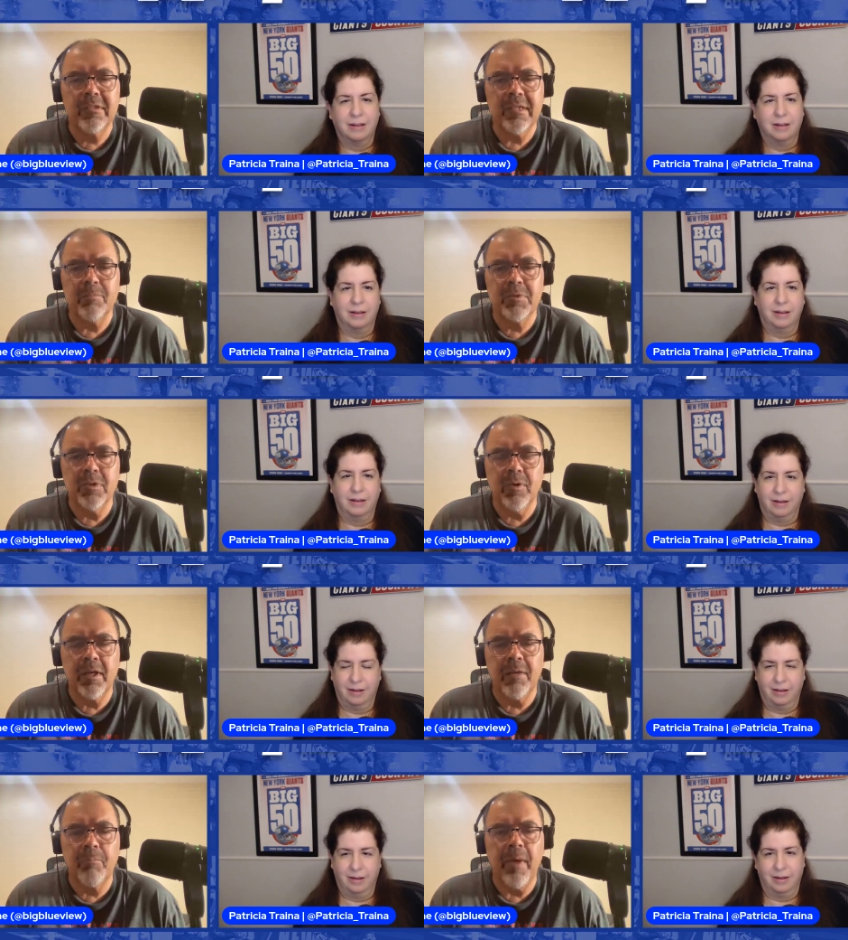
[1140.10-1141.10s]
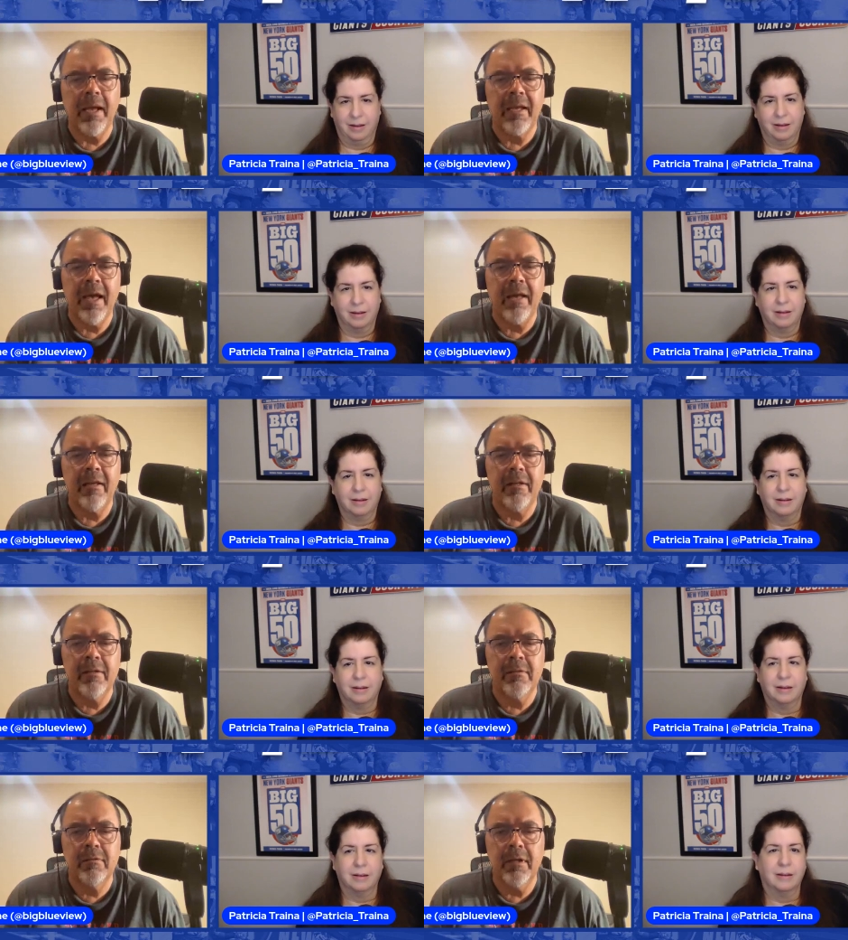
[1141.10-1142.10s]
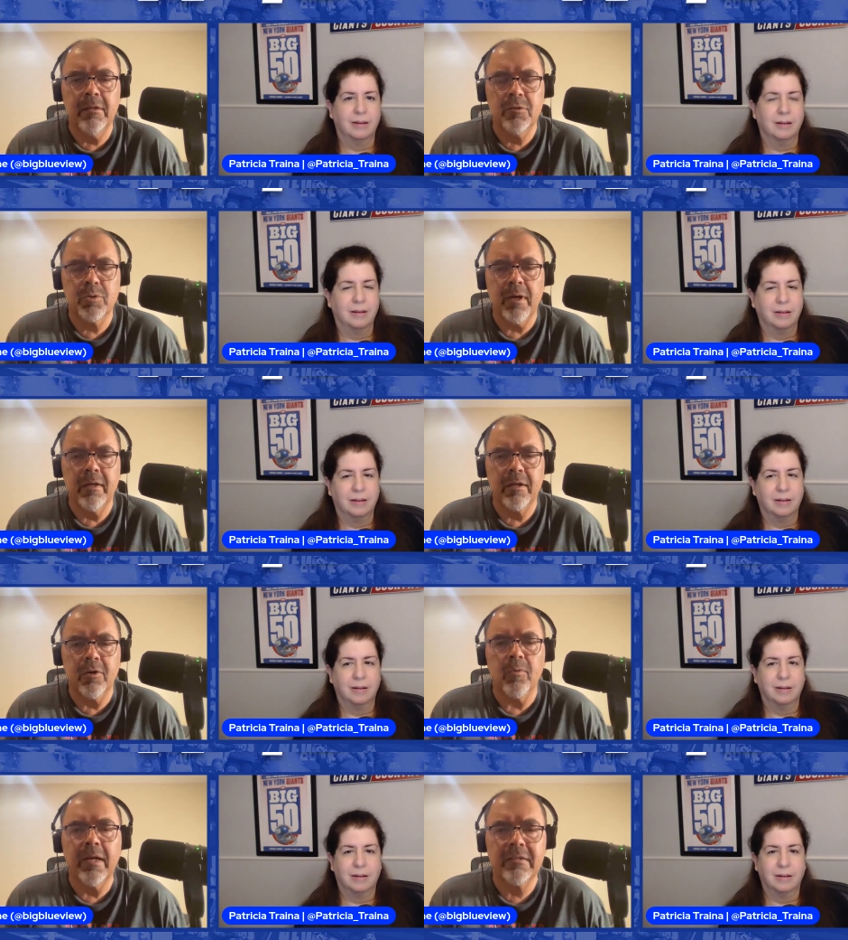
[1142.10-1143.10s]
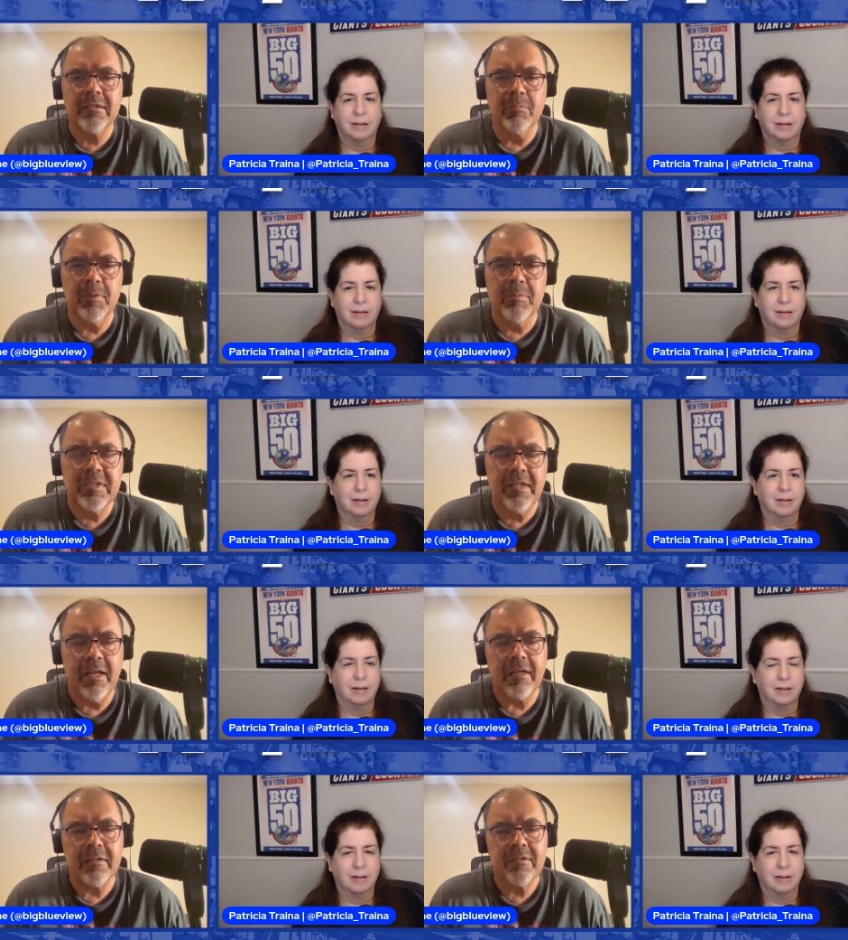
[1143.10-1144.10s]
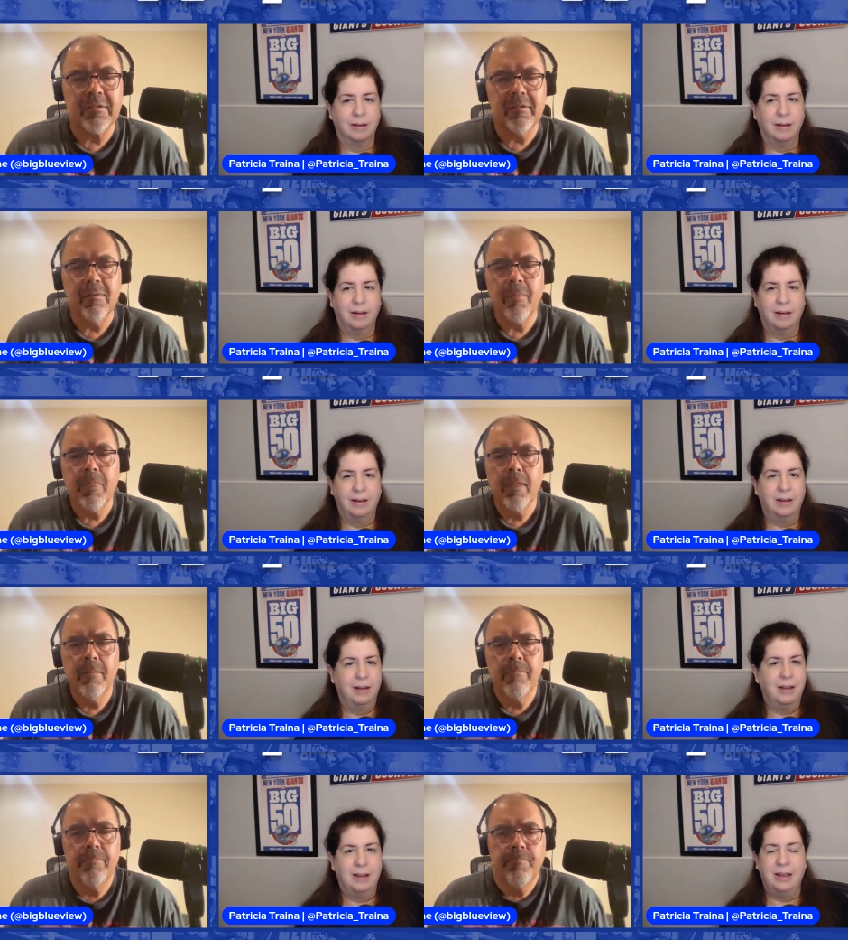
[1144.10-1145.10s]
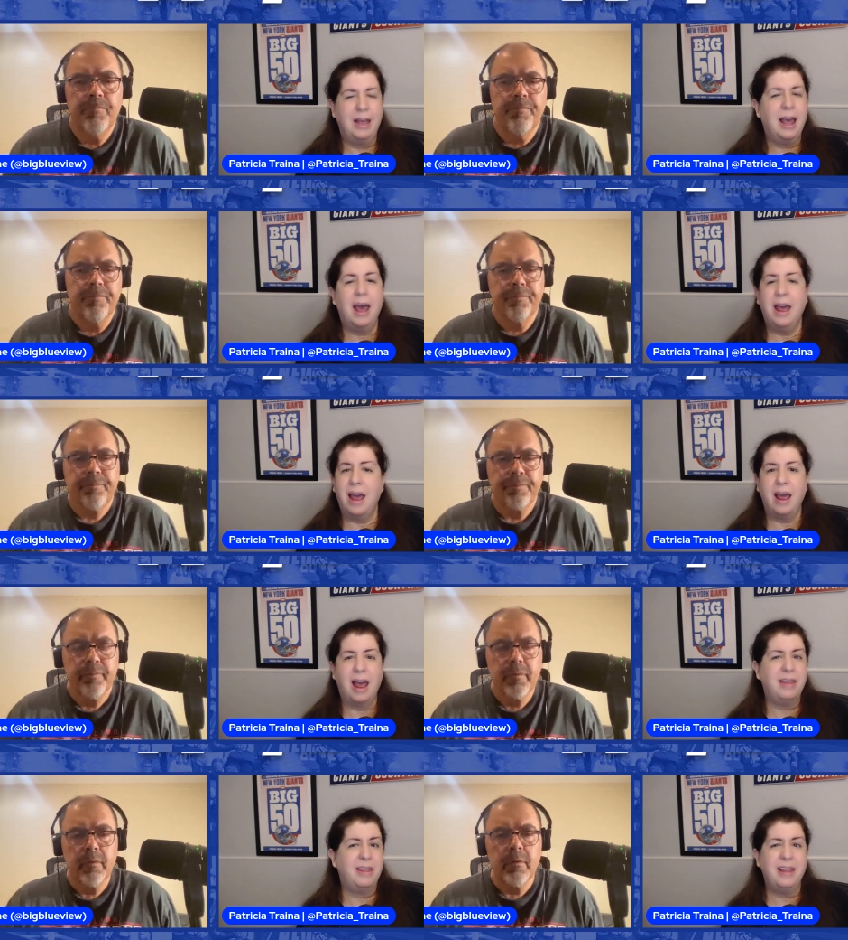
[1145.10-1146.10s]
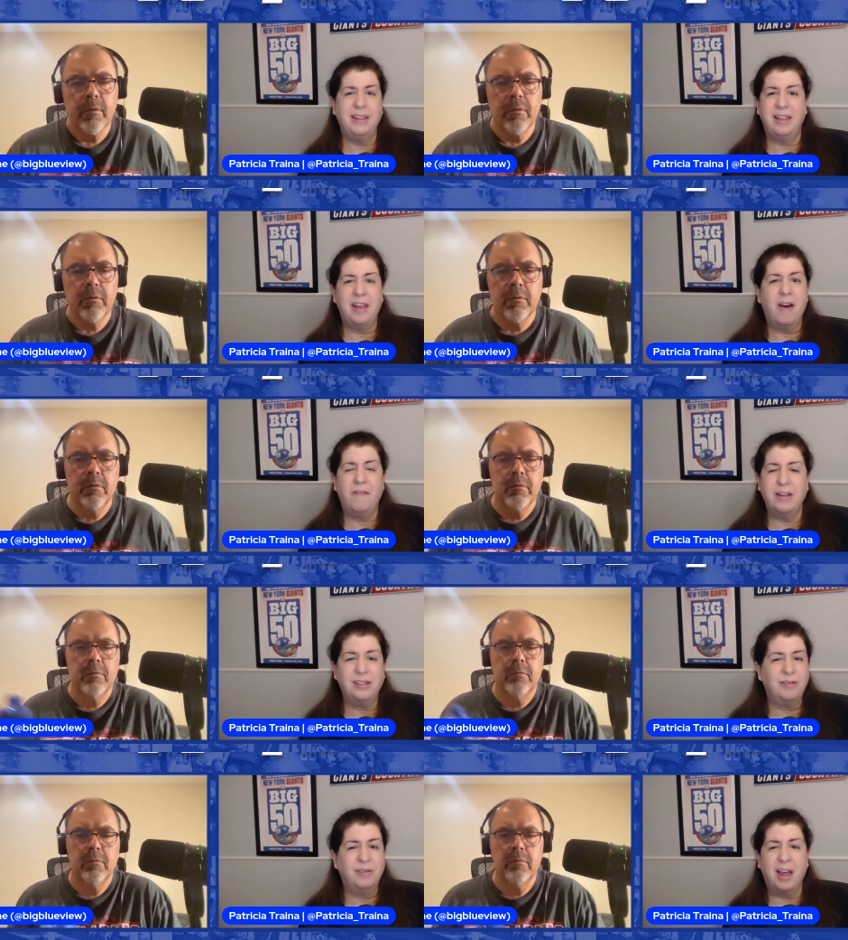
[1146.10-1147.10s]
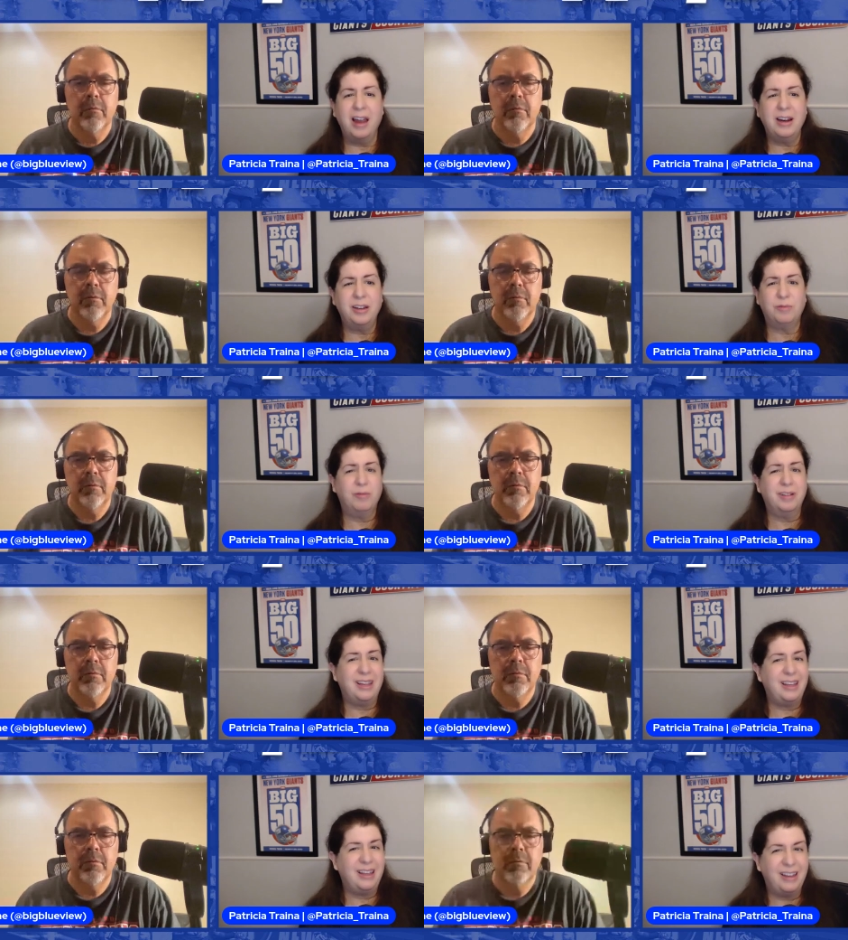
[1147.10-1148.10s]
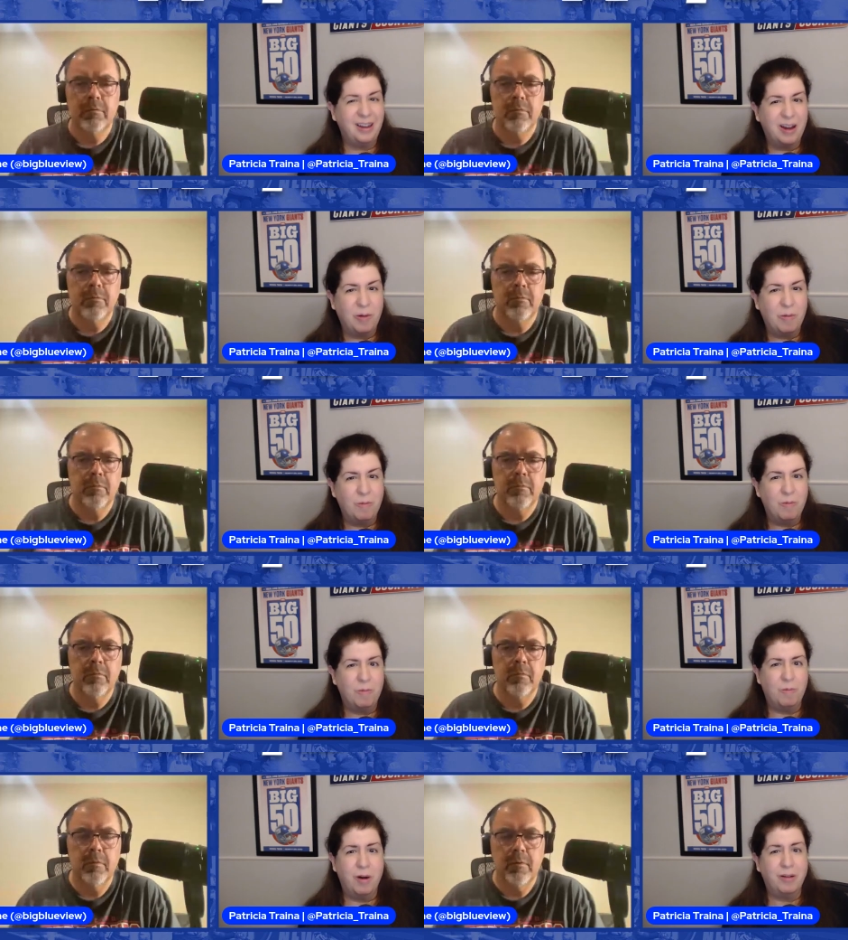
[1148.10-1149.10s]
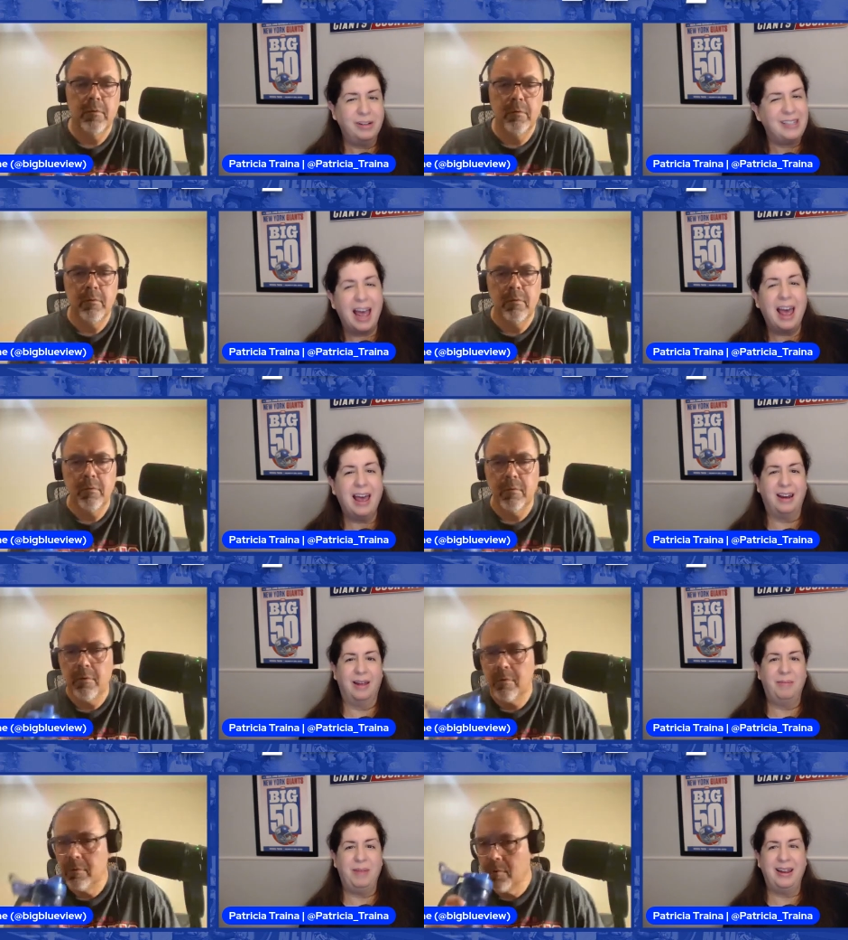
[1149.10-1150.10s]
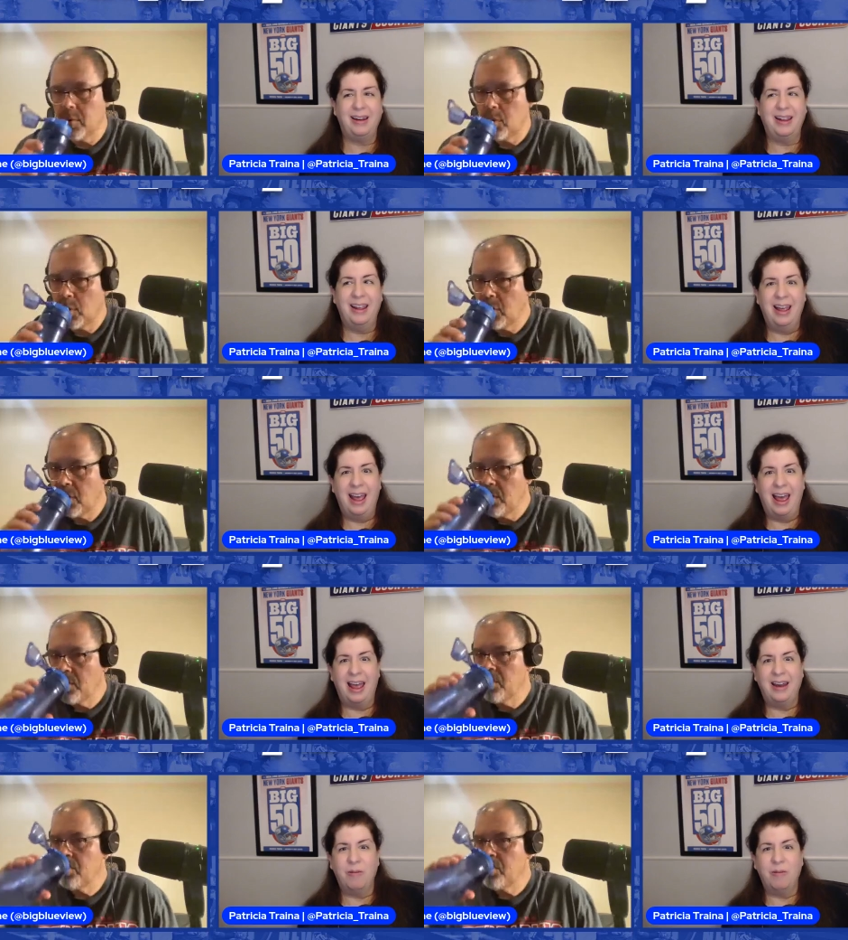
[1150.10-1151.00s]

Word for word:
Speaker 1: except you know get back at it and and try to correct some of the mistakes.
Speaker 2: Yeah, I, I think the offensive line is really you know where it's at. I mean, and